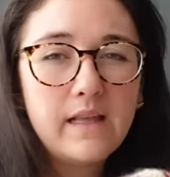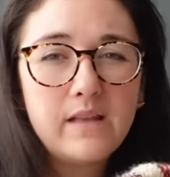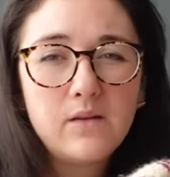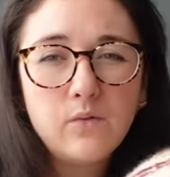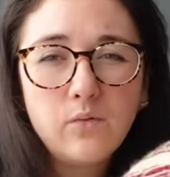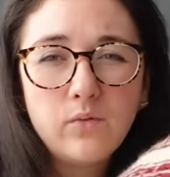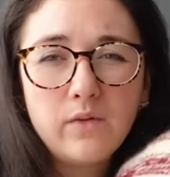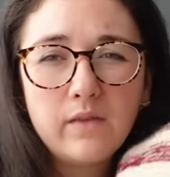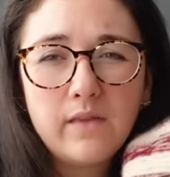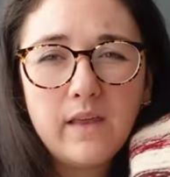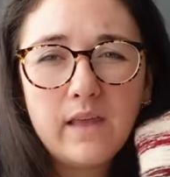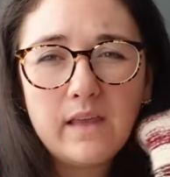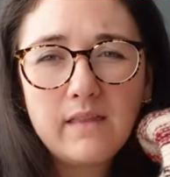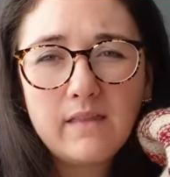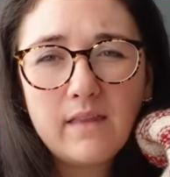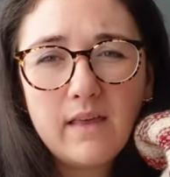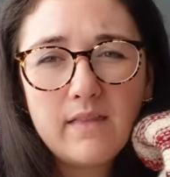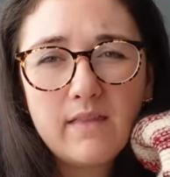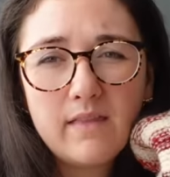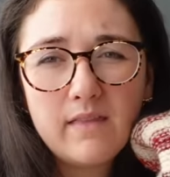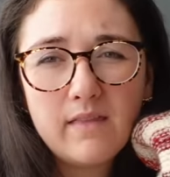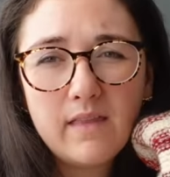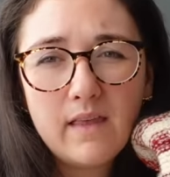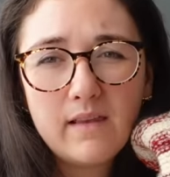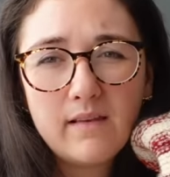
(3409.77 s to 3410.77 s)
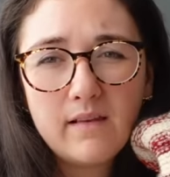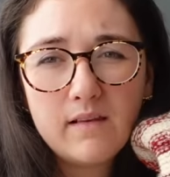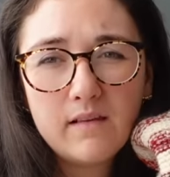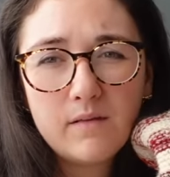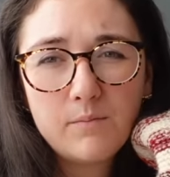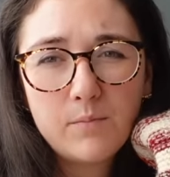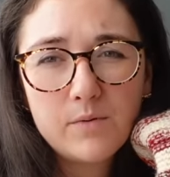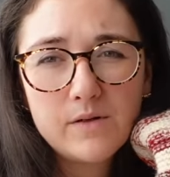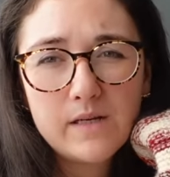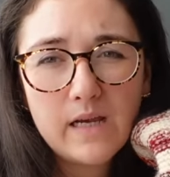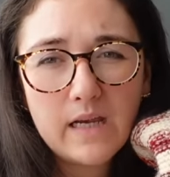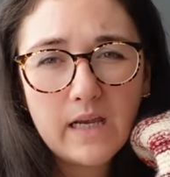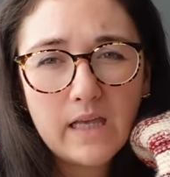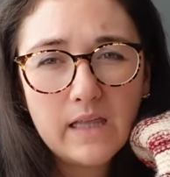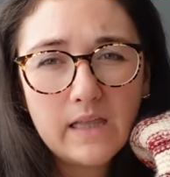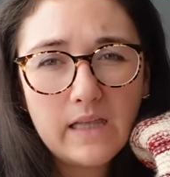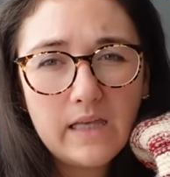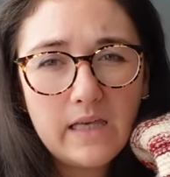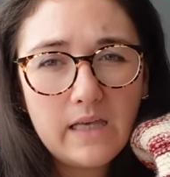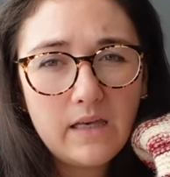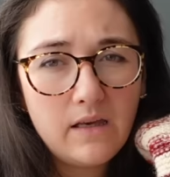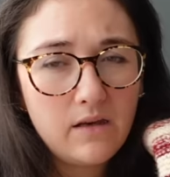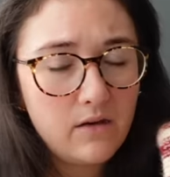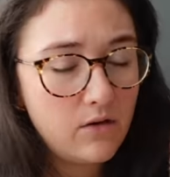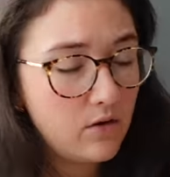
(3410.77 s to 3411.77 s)
don't think that this is
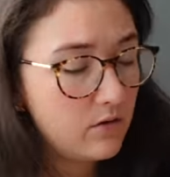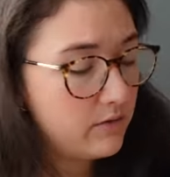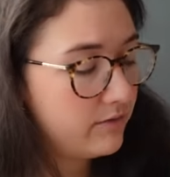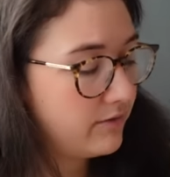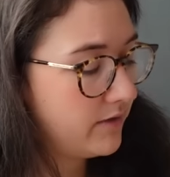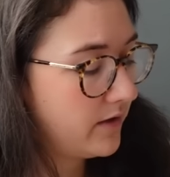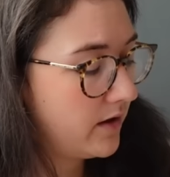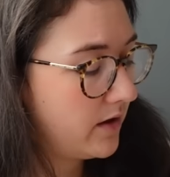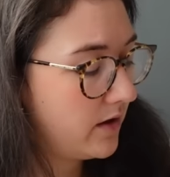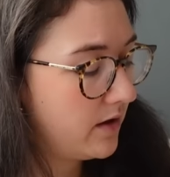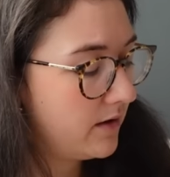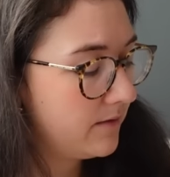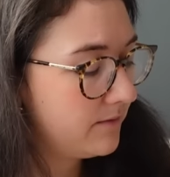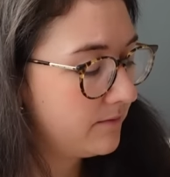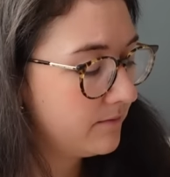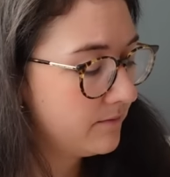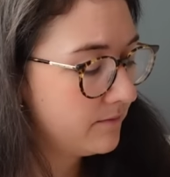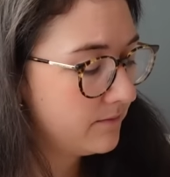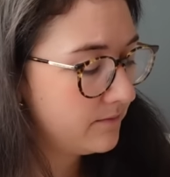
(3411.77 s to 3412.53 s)
particularly good for